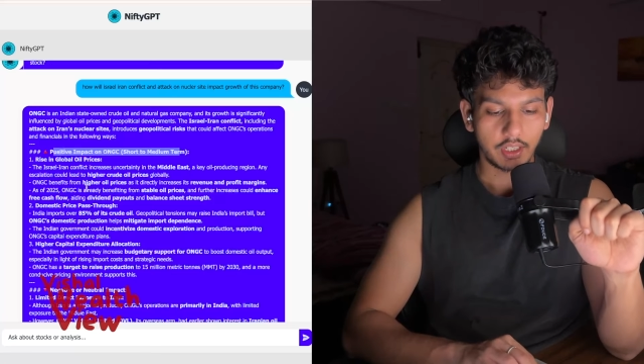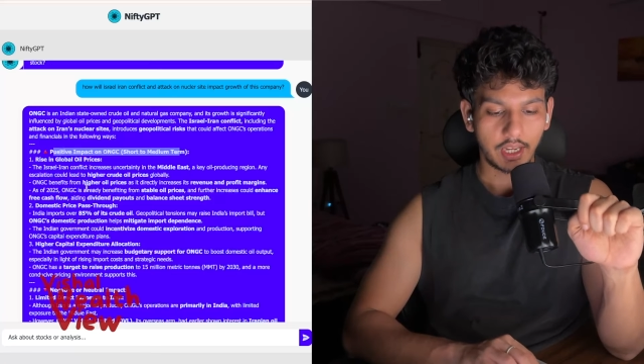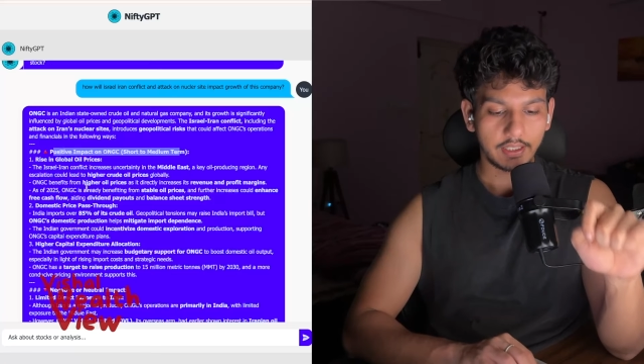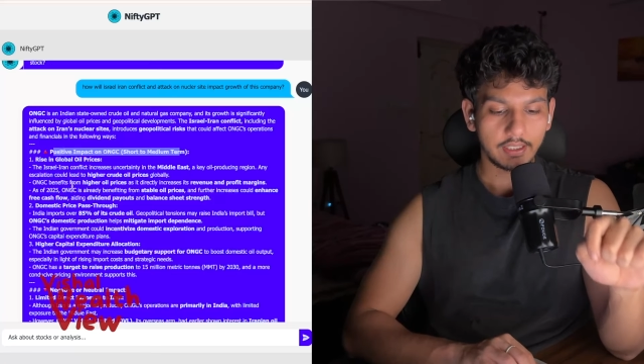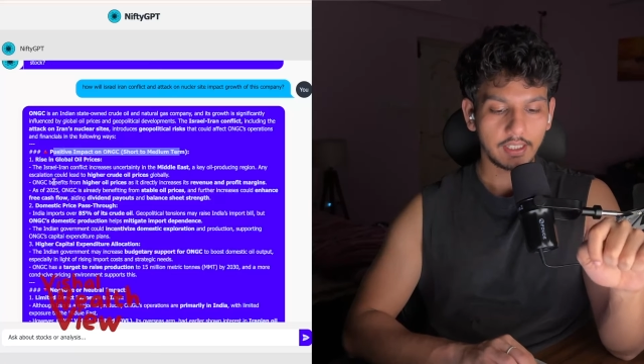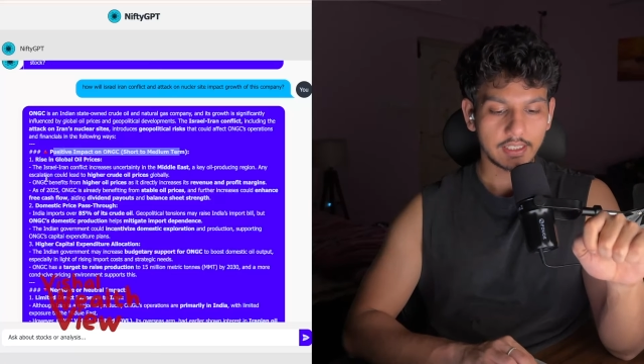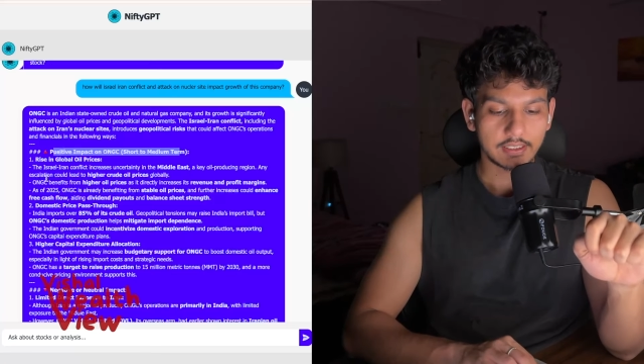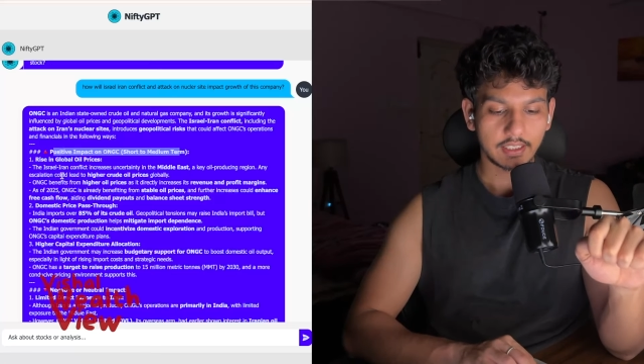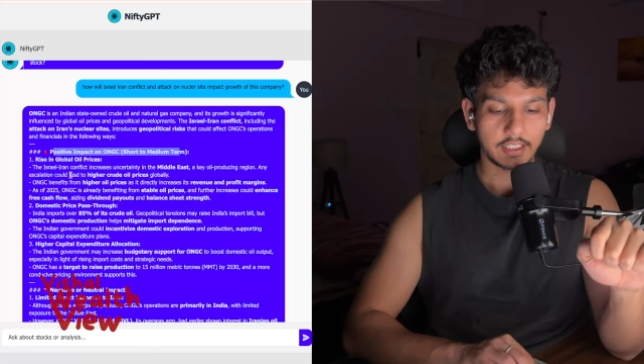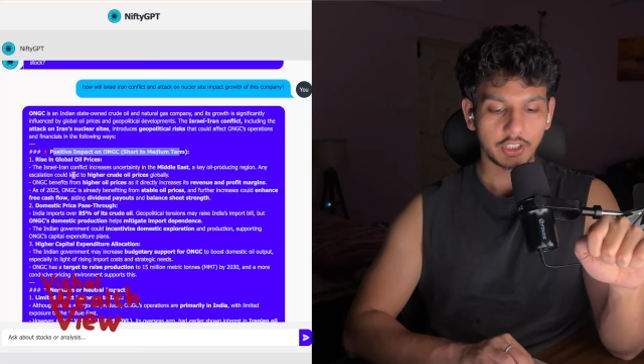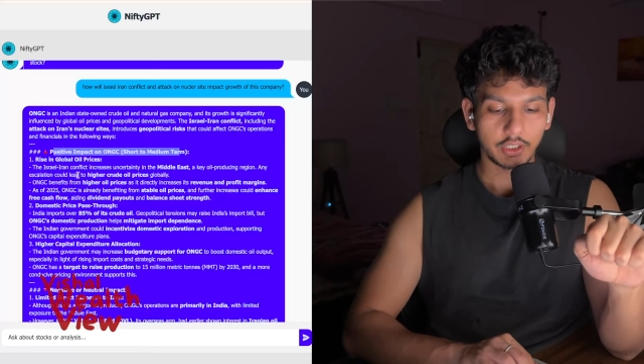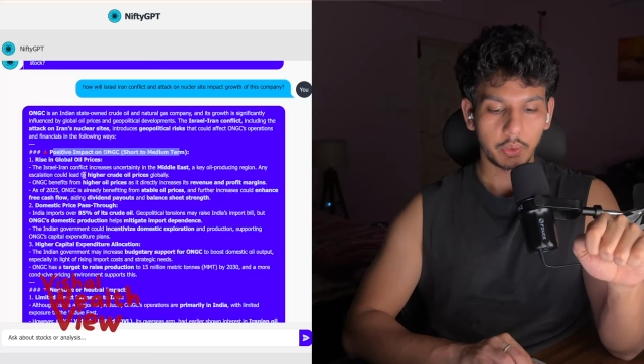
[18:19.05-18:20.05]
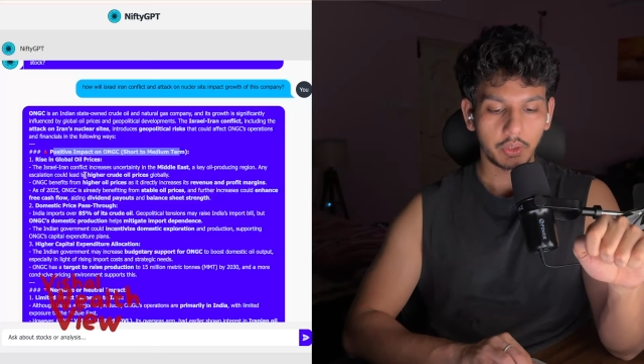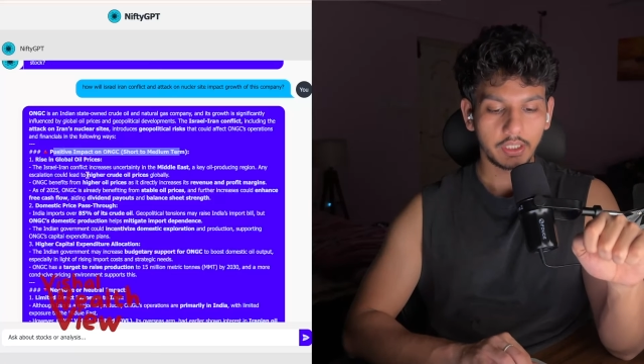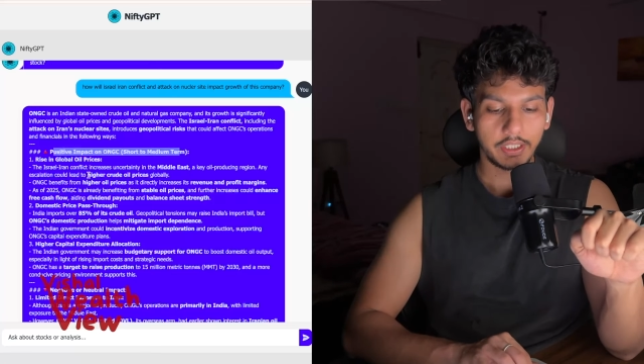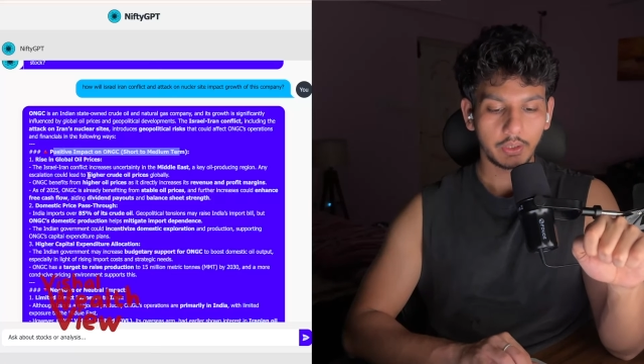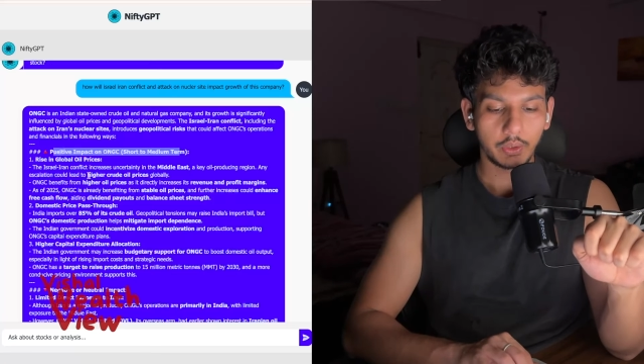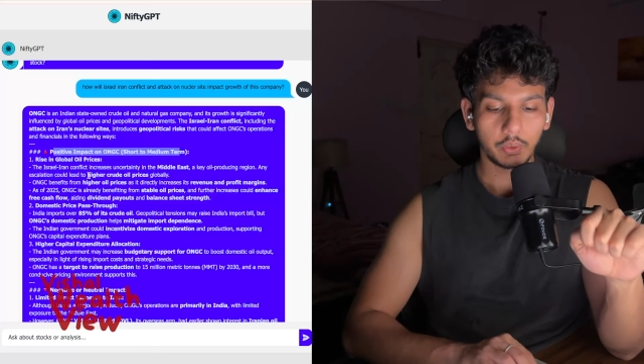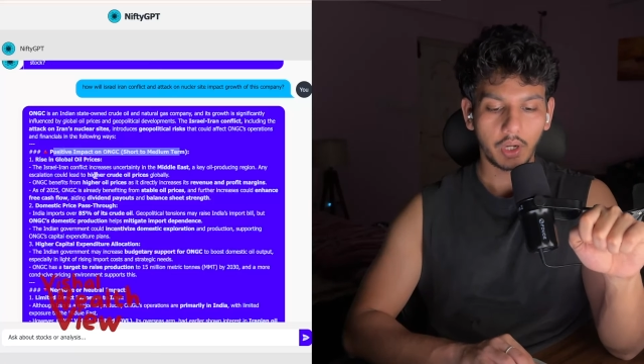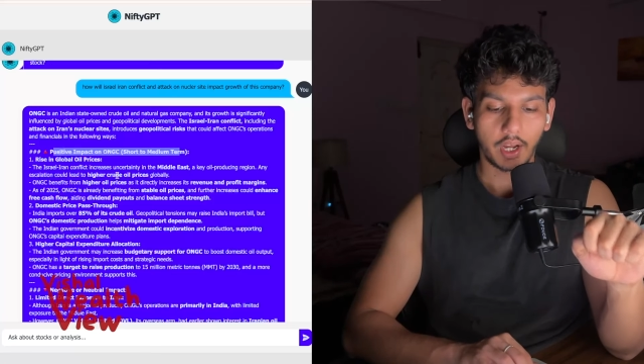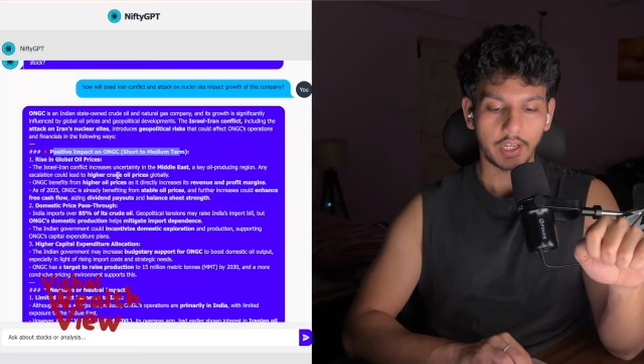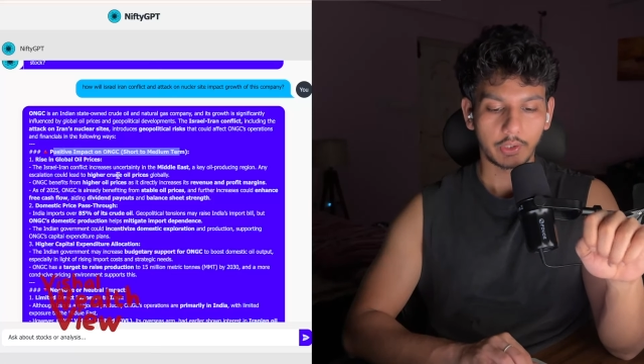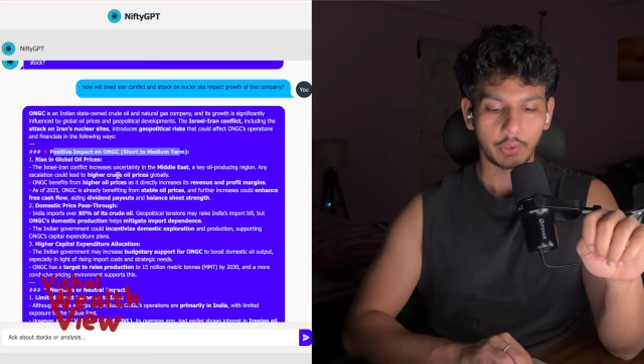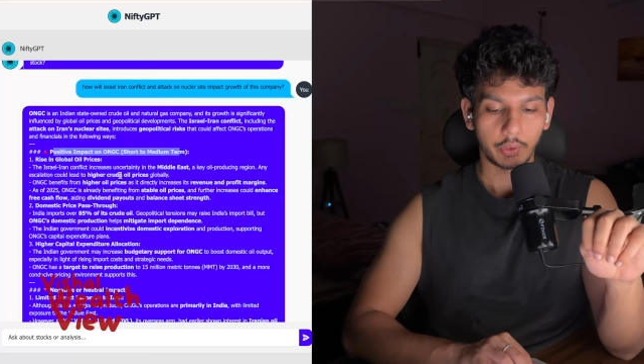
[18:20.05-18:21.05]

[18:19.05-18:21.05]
Any escalation could lead to higher